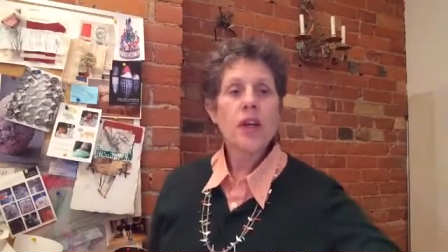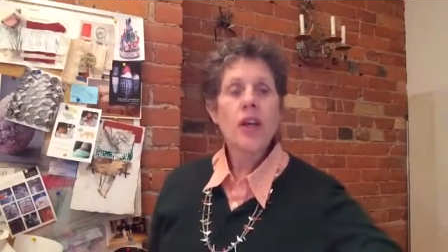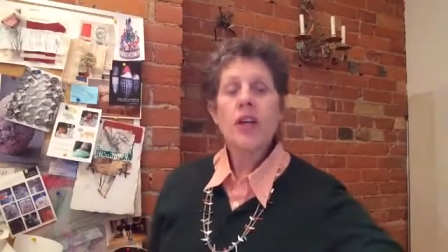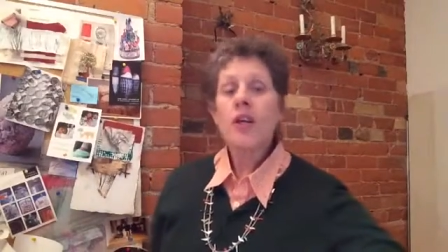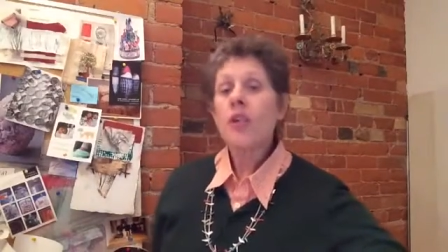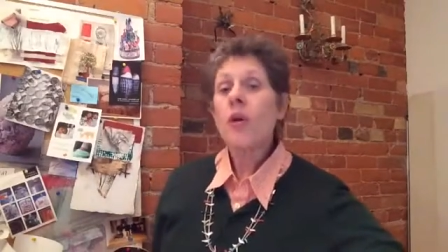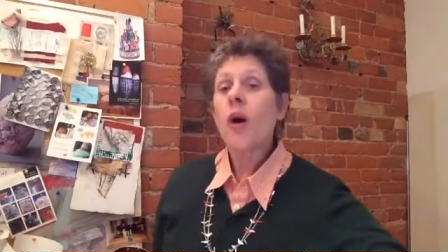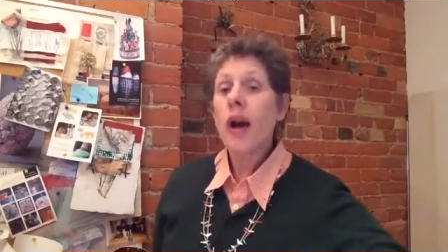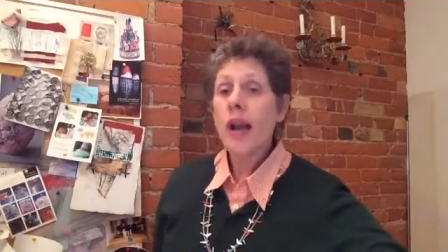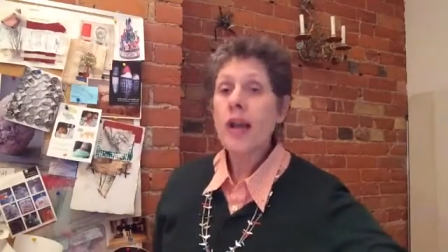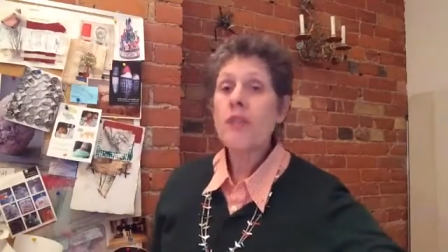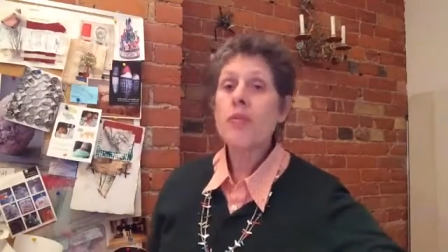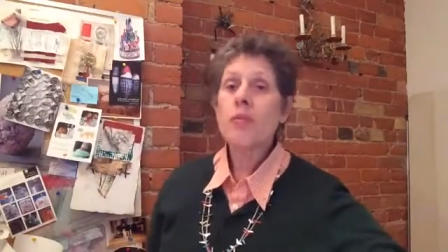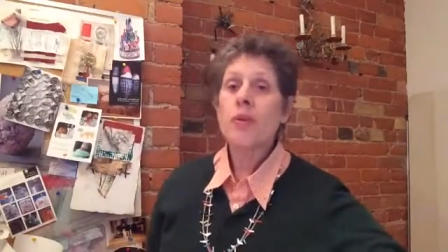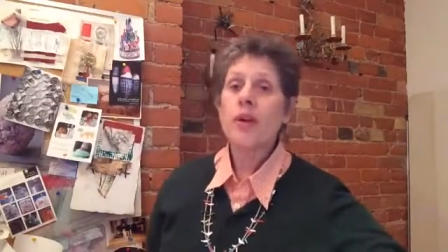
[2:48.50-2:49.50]
So I
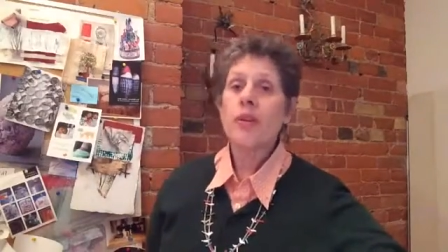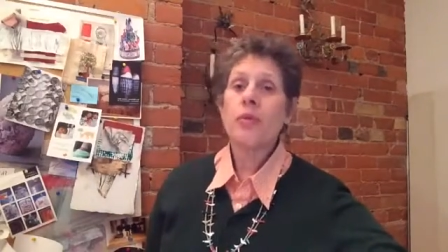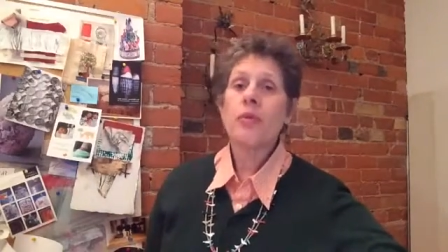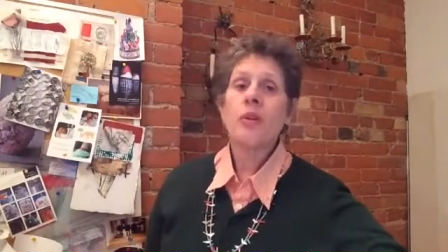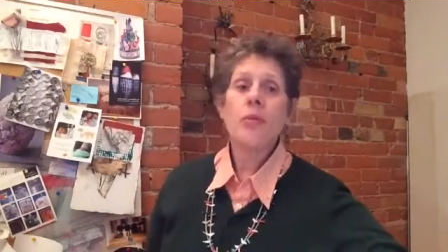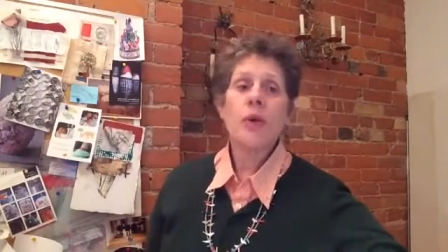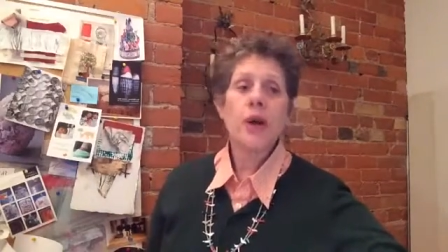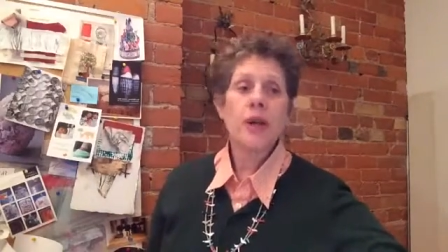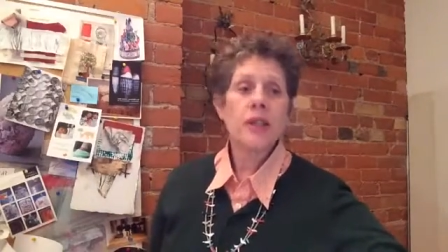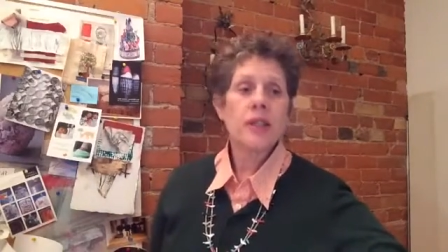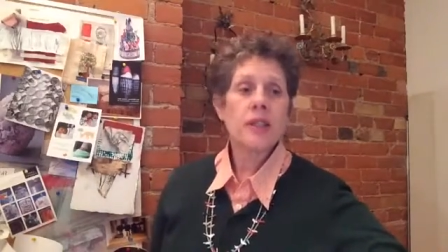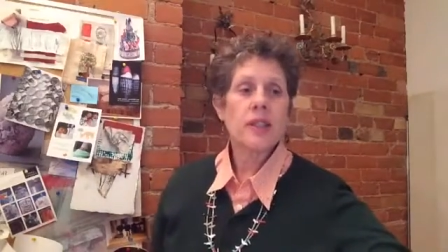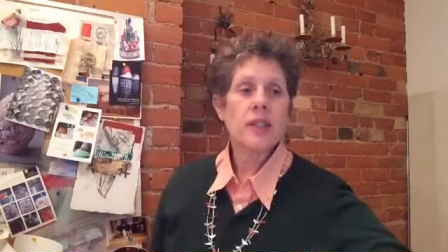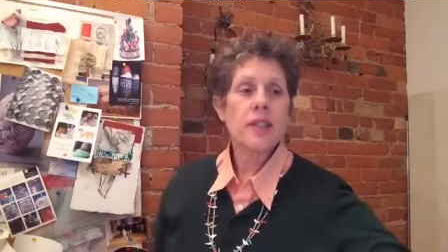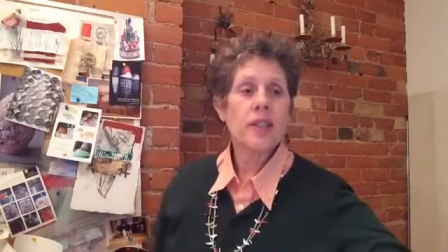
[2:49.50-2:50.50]
have a brother with
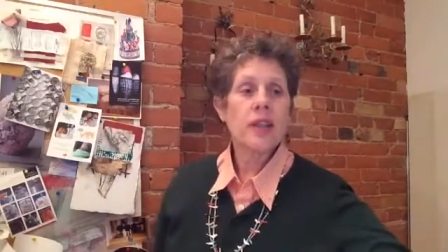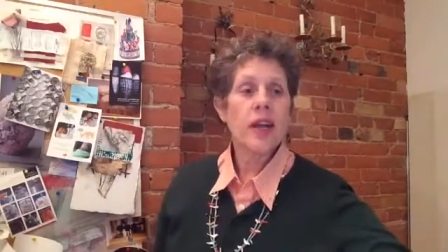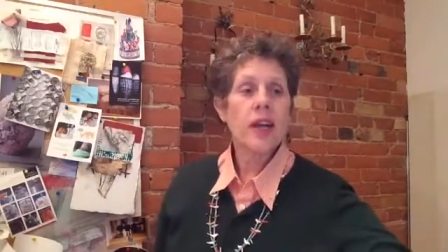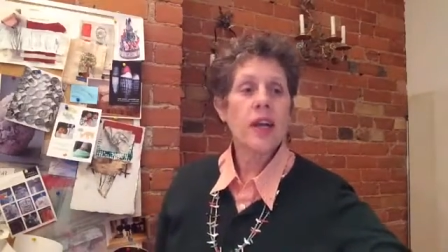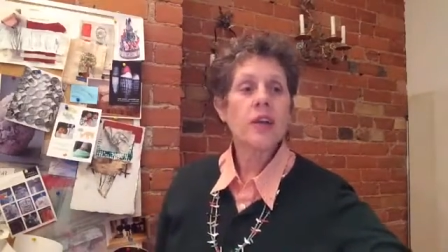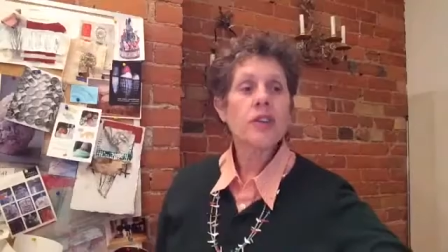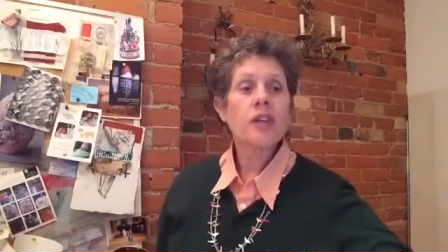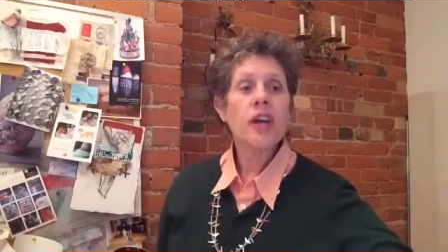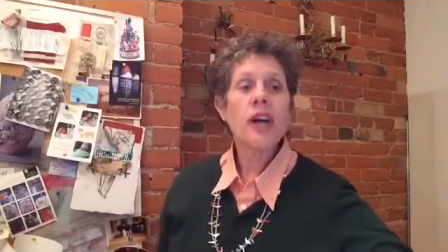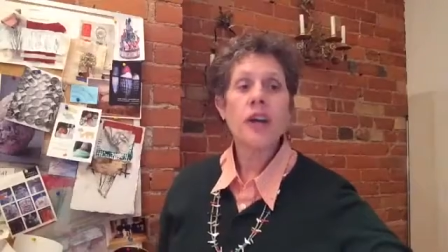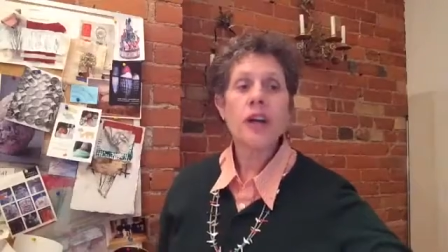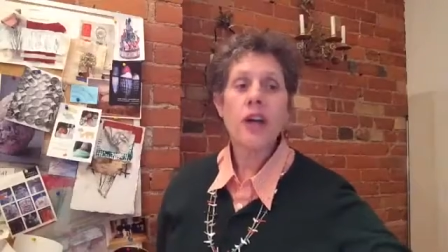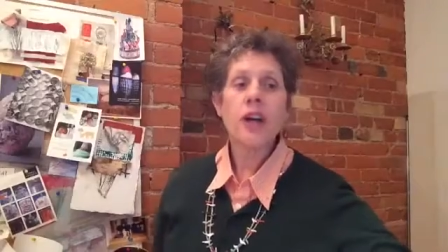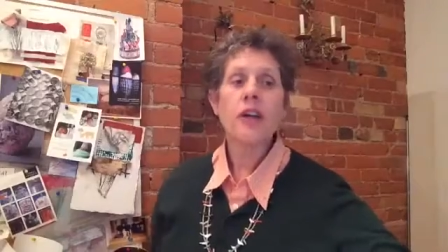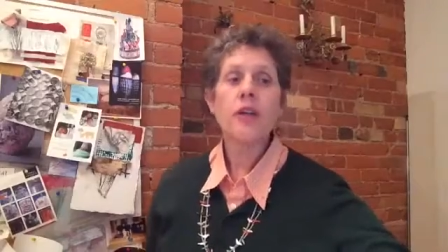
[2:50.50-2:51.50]
Parkinson's, and I also had an
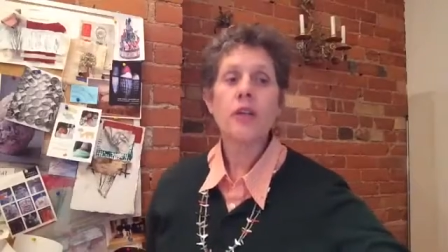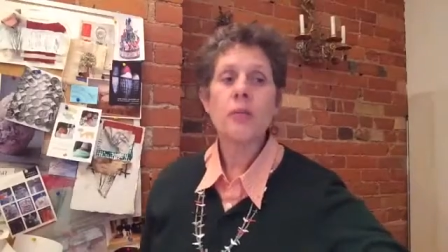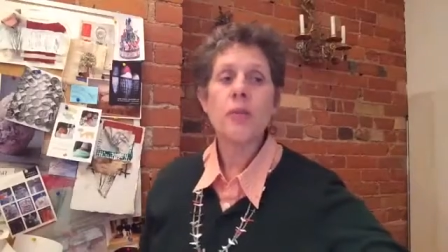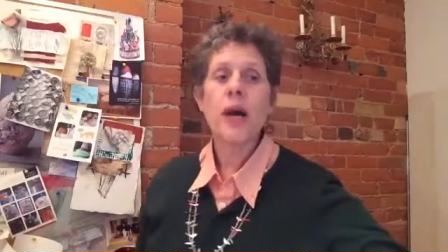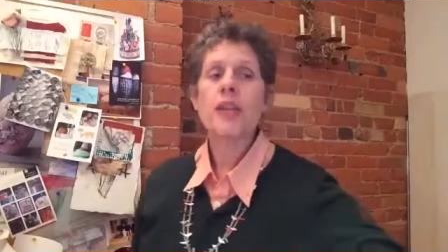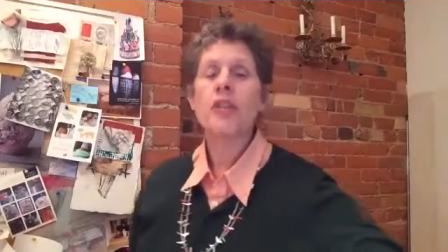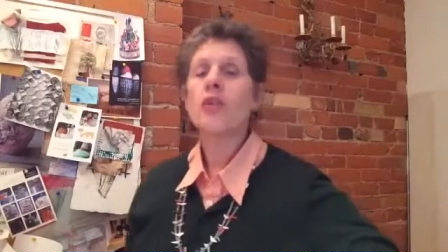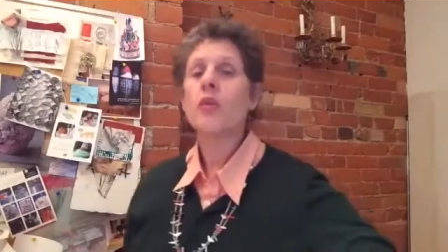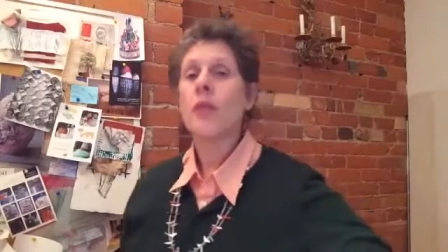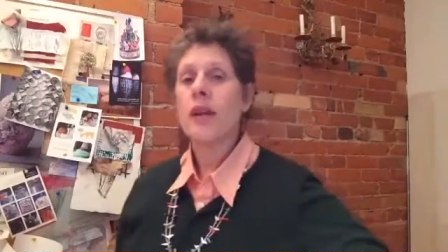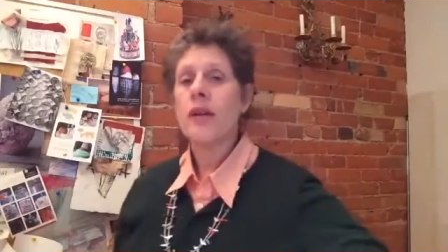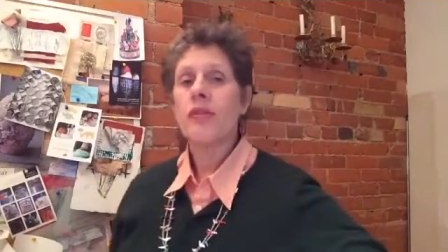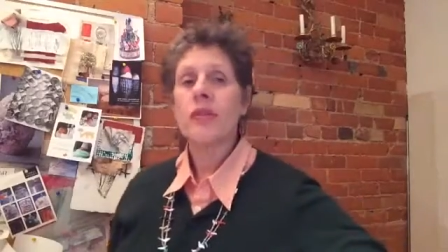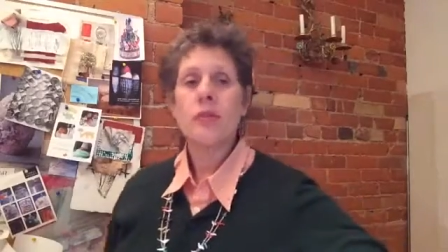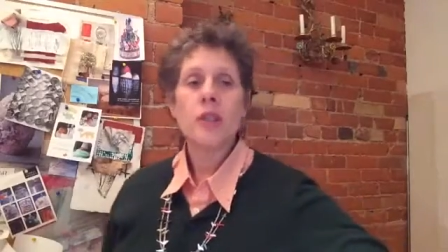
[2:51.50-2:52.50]
uncle who passed away
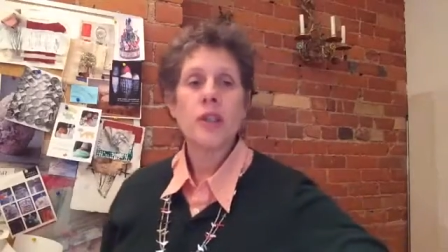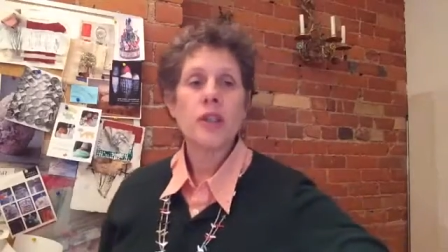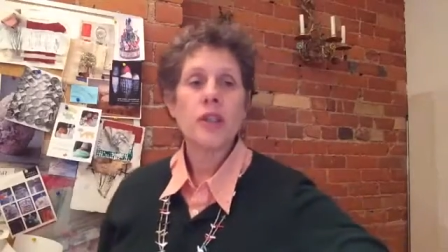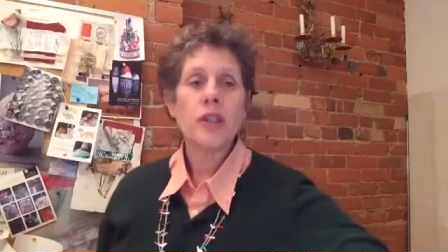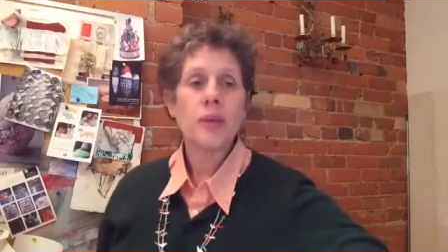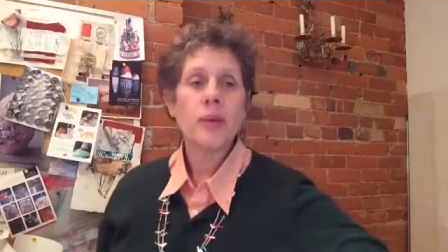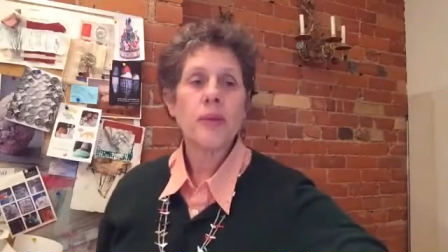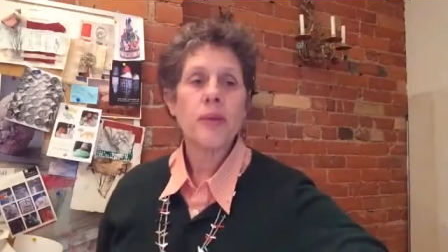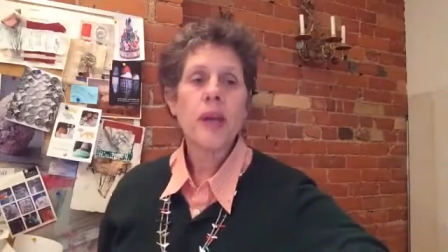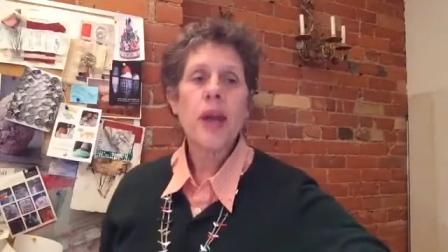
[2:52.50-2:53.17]
from it too.